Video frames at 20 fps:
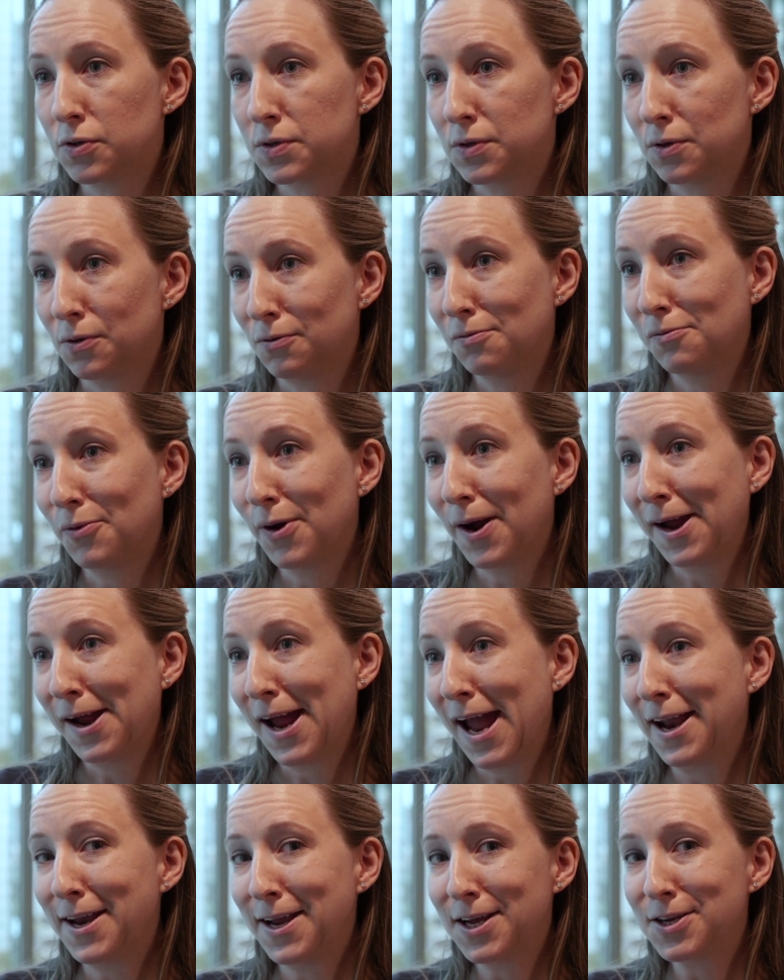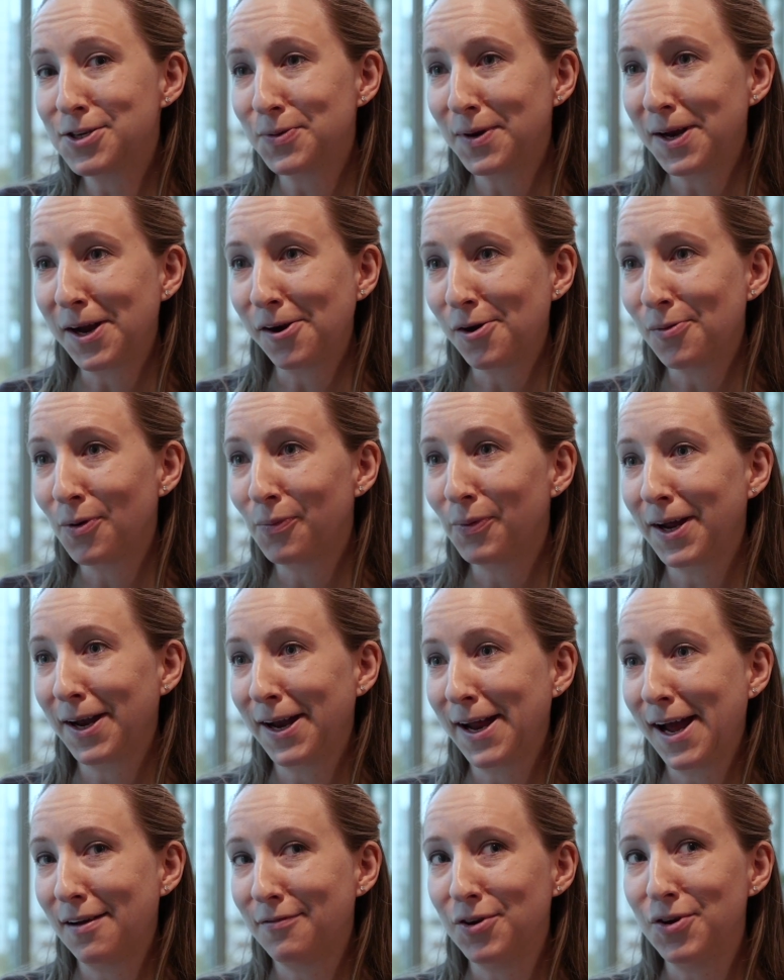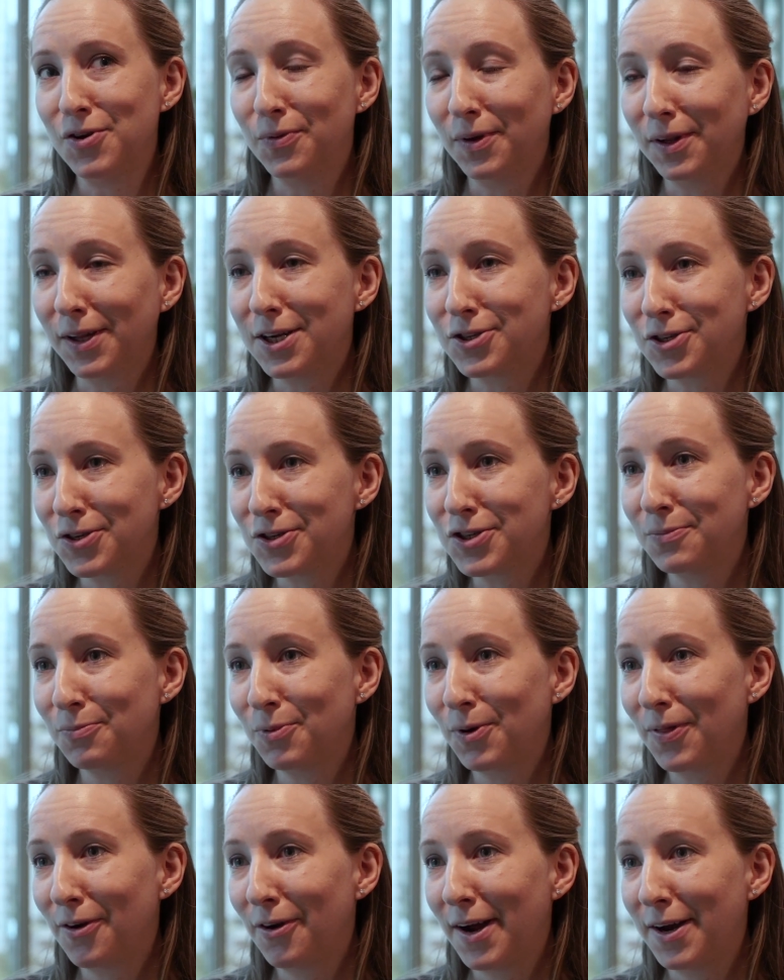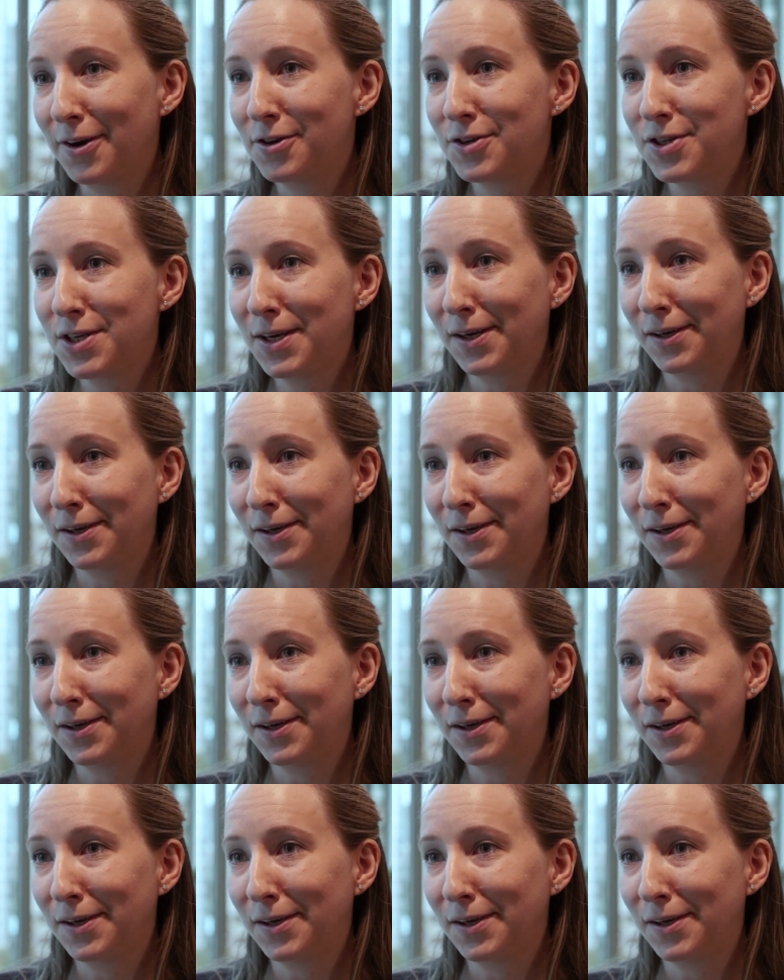So we're heading into an era where we're going to have a new relationship with our energy,